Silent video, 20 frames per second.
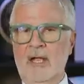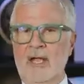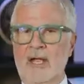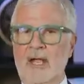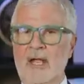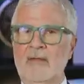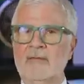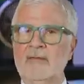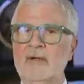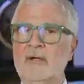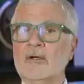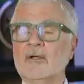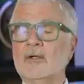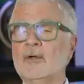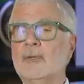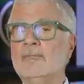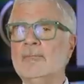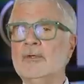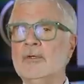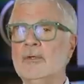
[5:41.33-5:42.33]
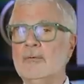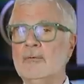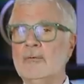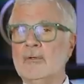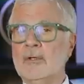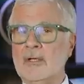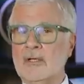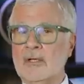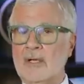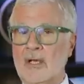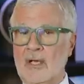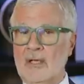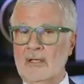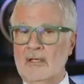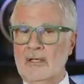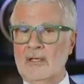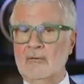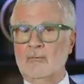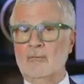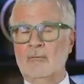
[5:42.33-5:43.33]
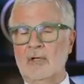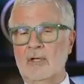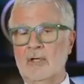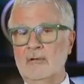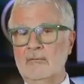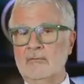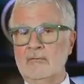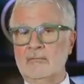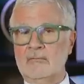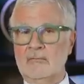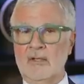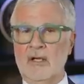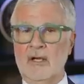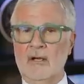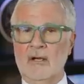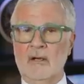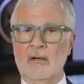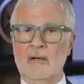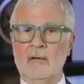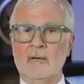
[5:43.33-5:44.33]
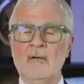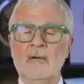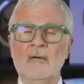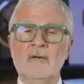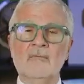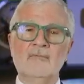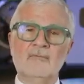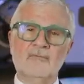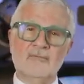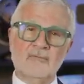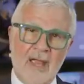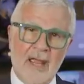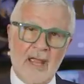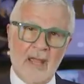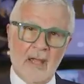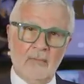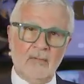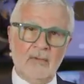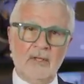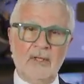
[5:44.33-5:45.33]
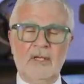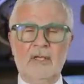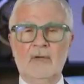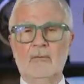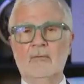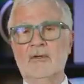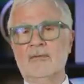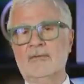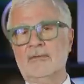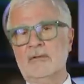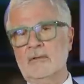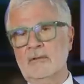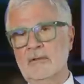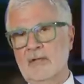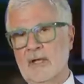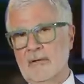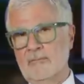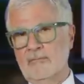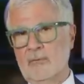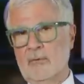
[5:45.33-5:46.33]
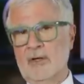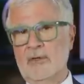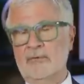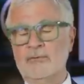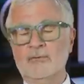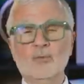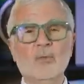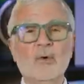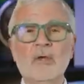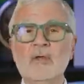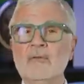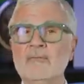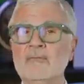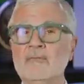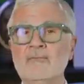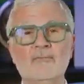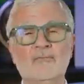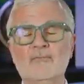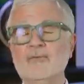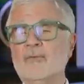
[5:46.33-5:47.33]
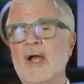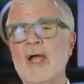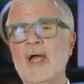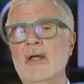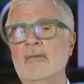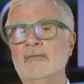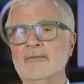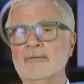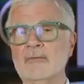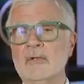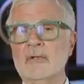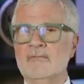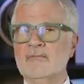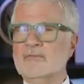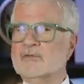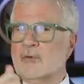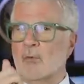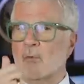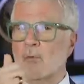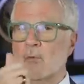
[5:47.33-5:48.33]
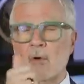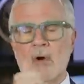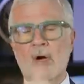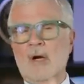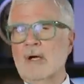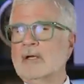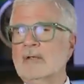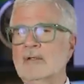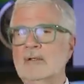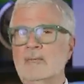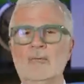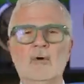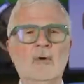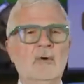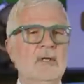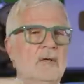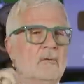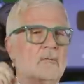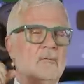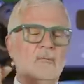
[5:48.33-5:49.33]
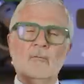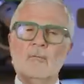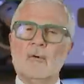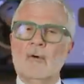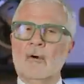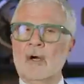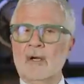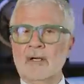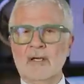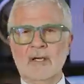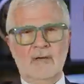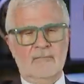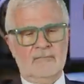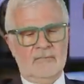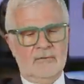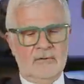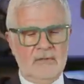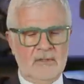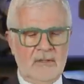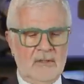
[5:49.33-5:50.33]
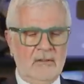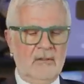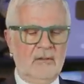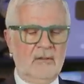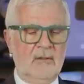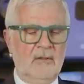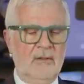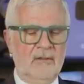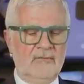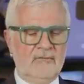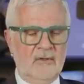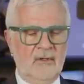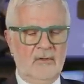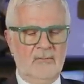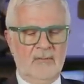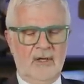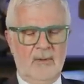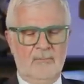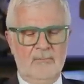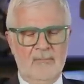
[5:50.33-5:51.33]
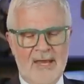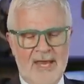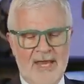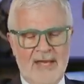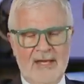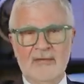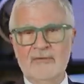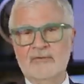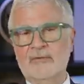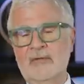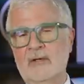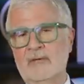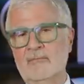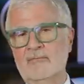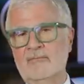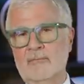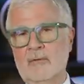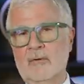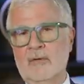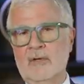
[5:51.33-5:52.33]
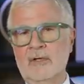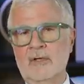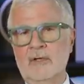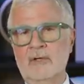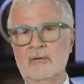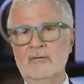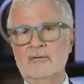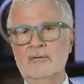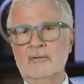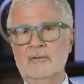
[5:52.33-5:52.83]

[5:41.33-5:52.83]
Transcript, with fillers: and they're communicating with their family, with their loved ones, with friends. So walk in the morning, walk after dinner. It's going to be amazing for you